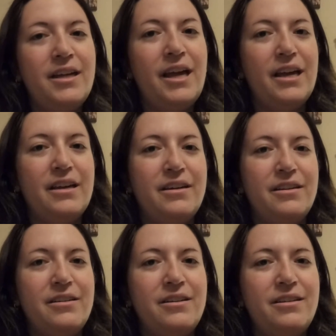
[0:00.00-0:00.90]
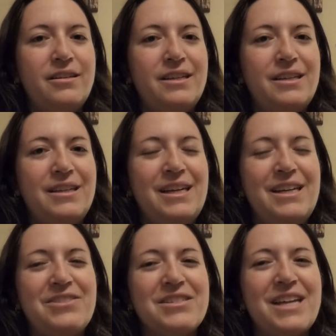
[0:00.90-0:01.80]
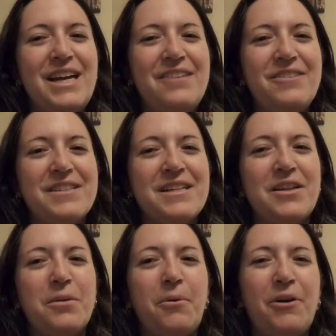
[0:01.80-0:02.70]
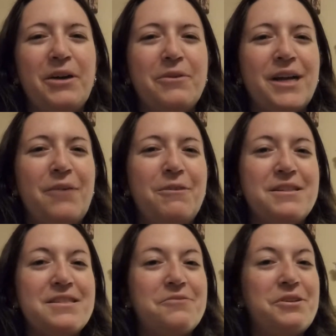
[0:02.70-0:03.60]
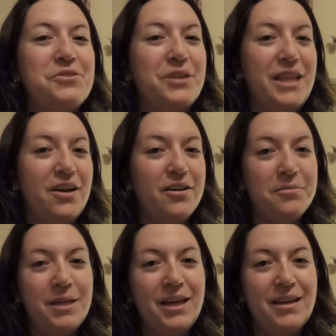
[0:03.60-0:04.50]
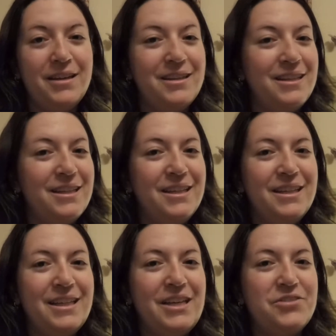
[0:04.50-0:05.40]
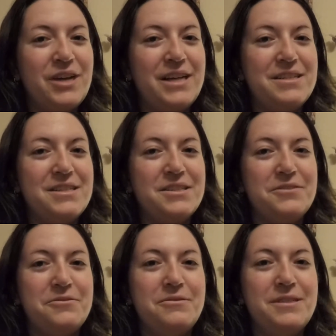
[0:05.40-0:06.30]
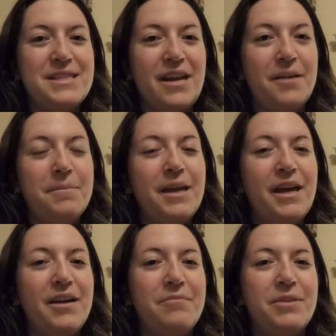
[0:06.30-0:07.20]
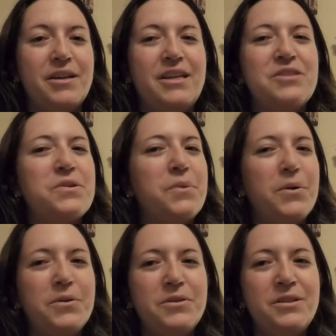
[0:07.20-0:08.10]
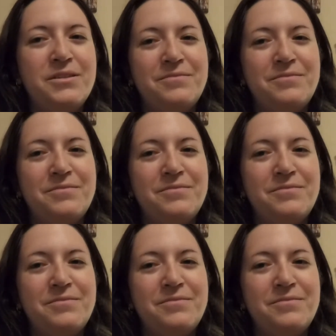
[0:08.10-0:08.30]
And he just kind of hits a low point where he wants to rejoin the army. He tries to sign up again, but he's too old.